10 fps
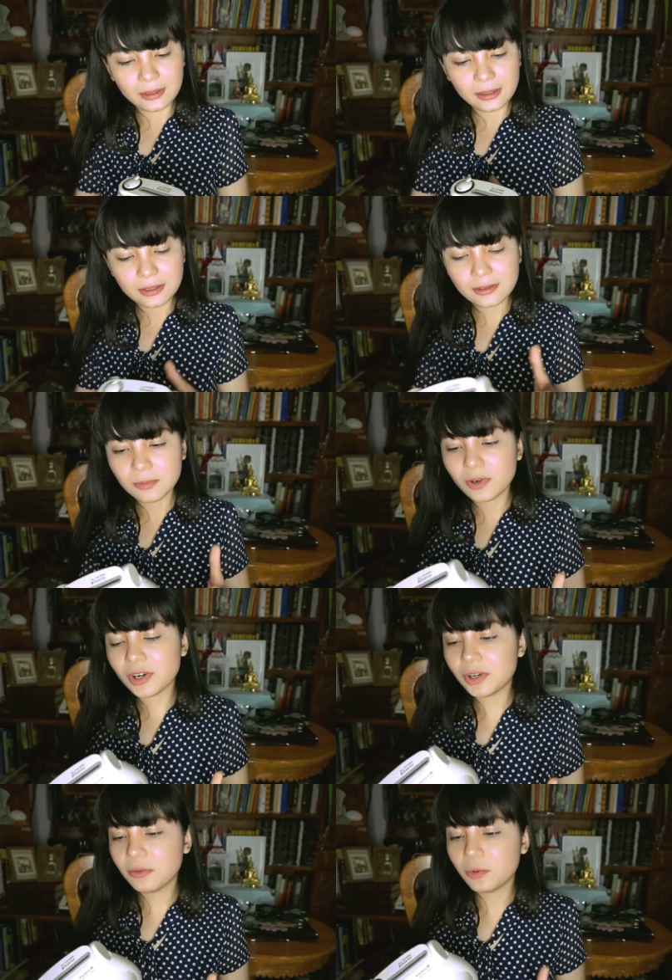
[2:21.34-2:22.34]
it's
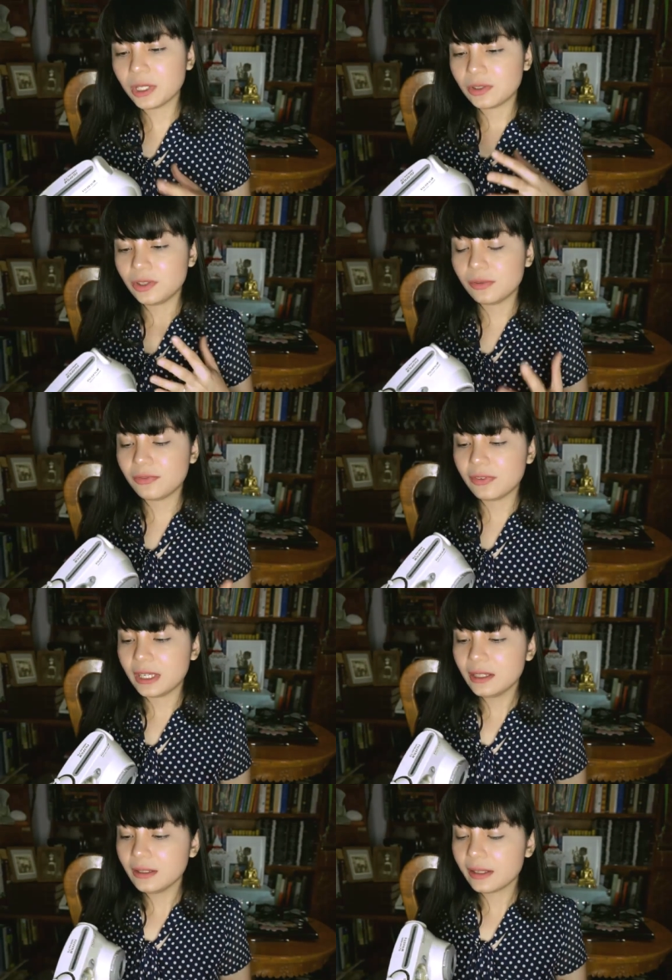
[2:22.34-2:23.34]
more on what you
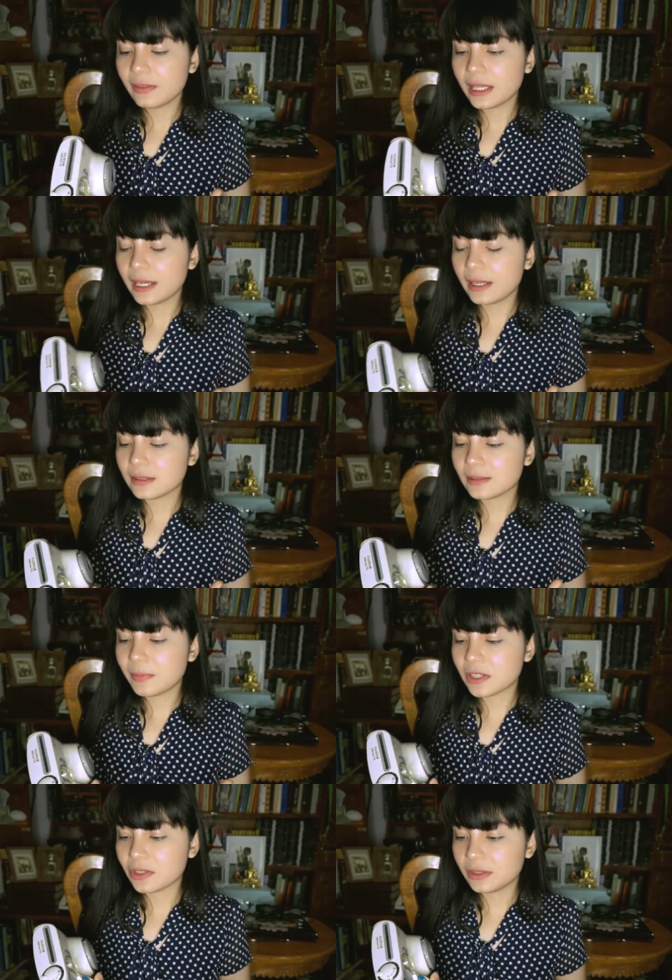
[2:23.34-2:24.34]
feel and the
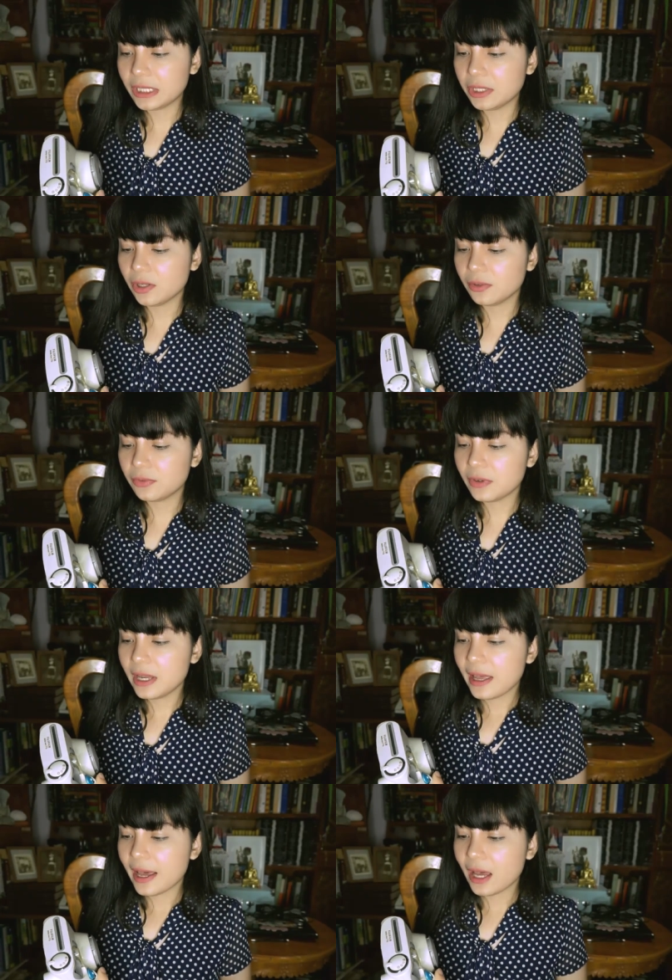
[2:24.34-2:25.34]
specialty of
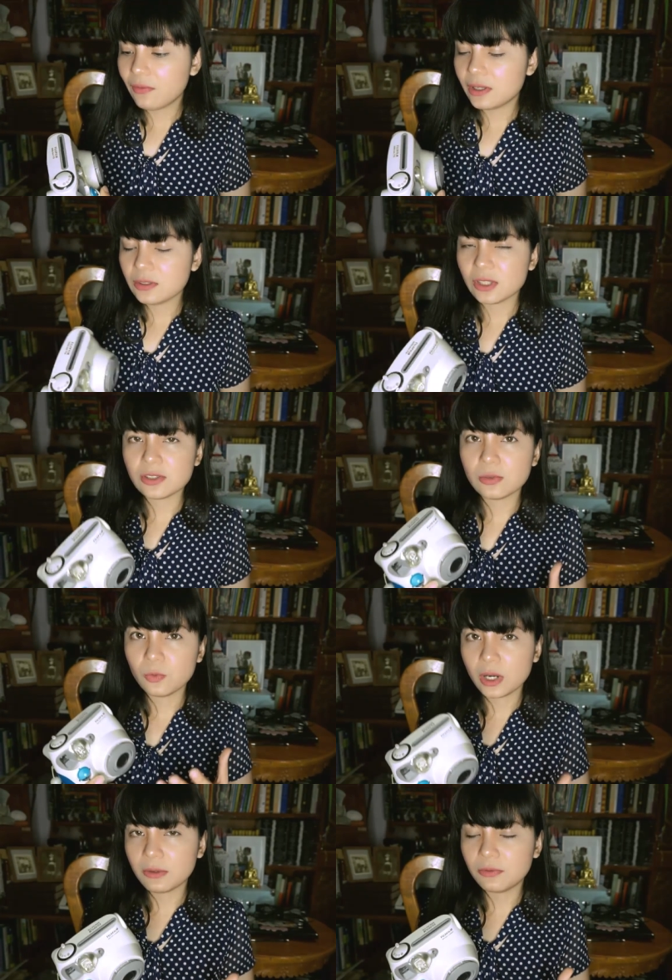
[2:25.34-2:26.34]
having just
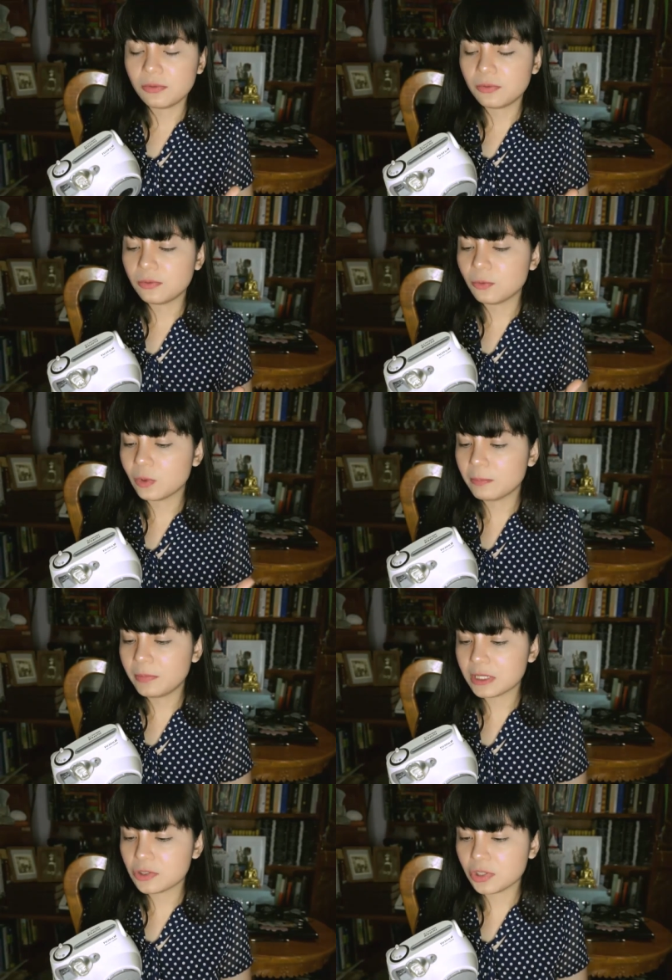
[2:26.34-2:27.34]
one
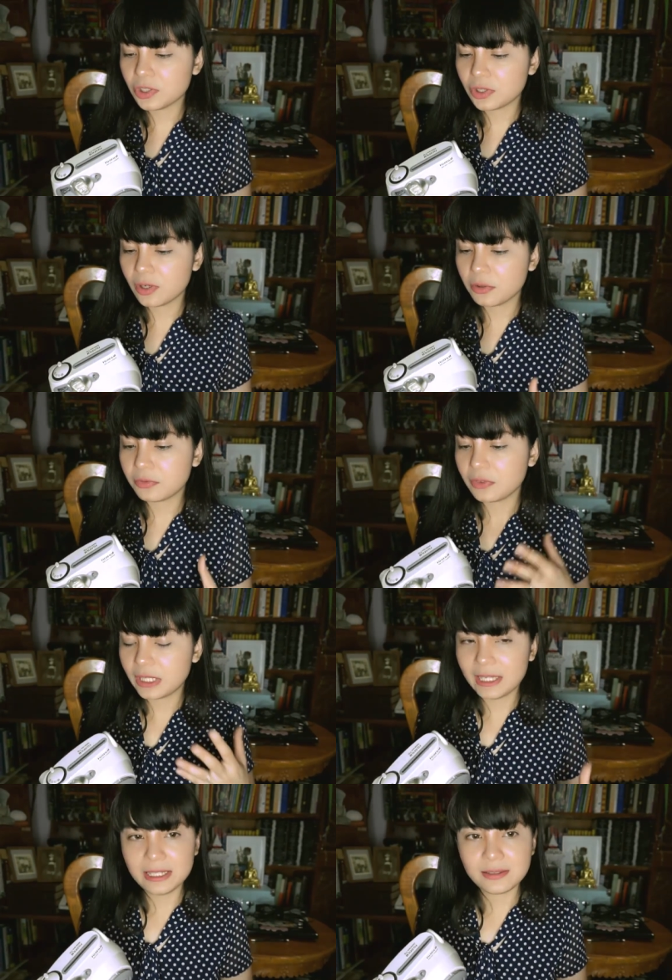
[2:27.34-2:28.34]
picture of
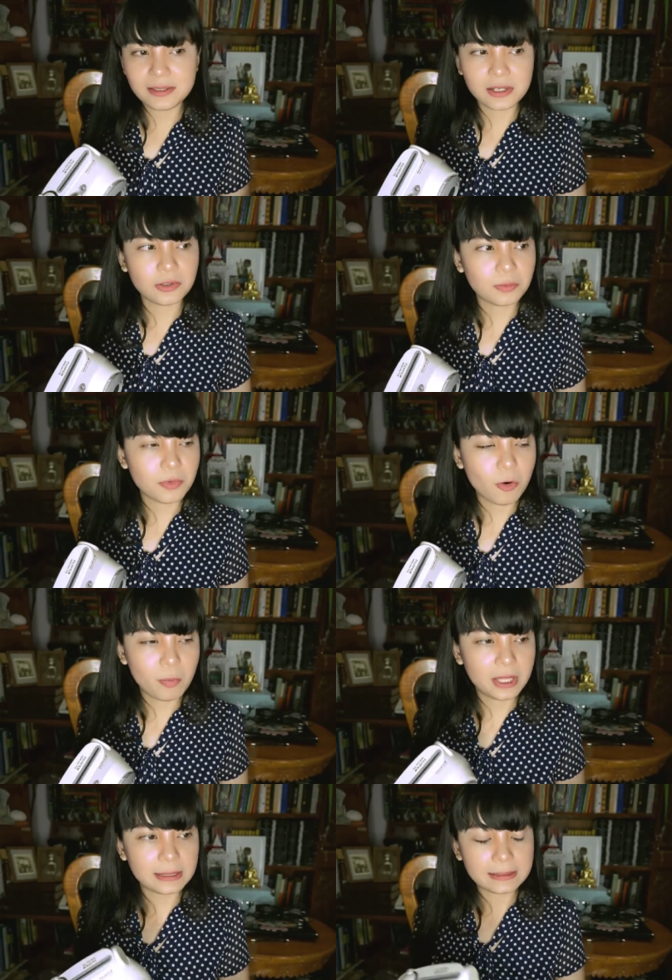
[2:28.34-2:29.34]
a single
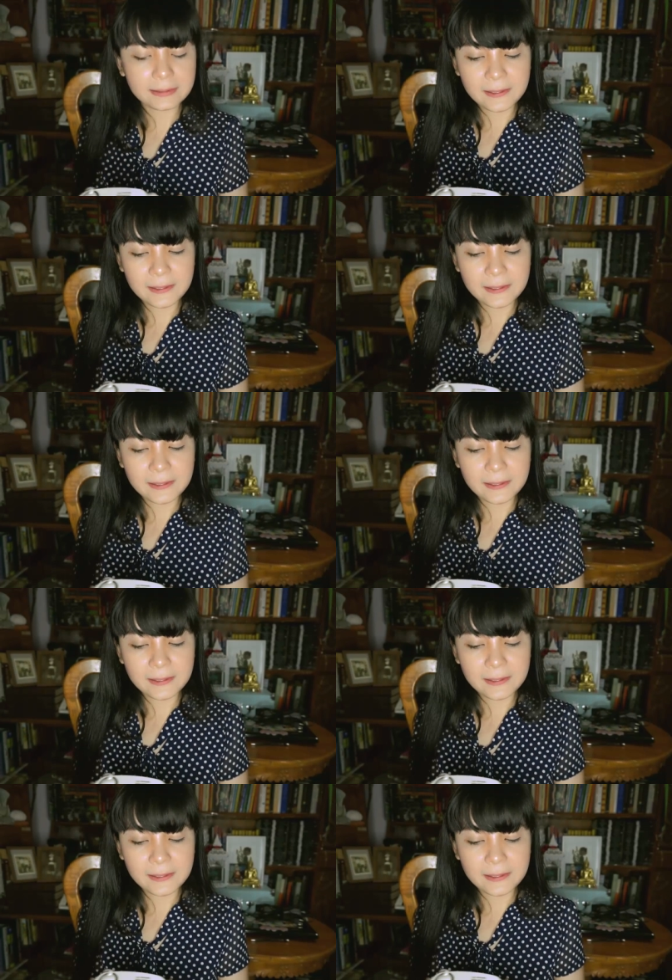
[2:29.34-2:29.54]
moment